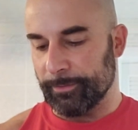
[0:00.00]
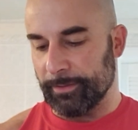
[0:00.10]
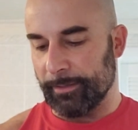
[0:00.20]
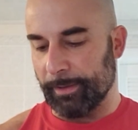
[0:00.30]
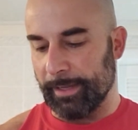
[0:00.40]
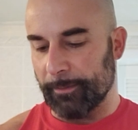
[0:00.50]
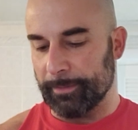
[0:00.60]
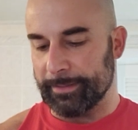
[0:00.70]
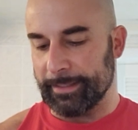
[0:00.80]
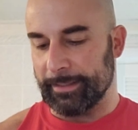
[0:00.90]
thought they might help on
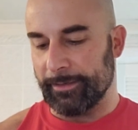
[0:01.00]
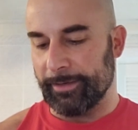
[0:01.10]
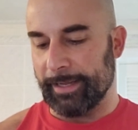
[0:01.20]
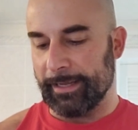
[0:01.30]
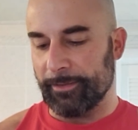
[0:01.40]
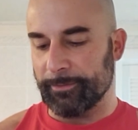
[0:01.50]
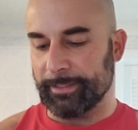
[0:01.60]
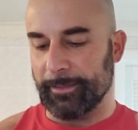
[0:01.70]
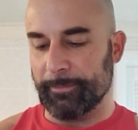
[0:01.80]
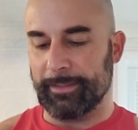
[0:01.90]
a secondary day, though
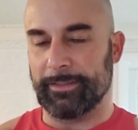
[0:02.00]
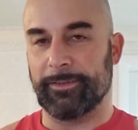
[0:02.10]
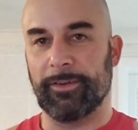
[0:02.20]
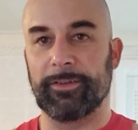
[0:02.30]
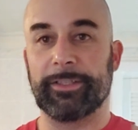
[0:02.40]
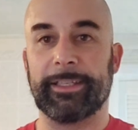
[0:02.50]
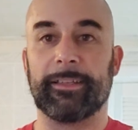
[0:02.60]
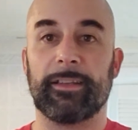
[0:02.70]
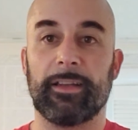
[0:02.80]
Sam thinks they're dog shit.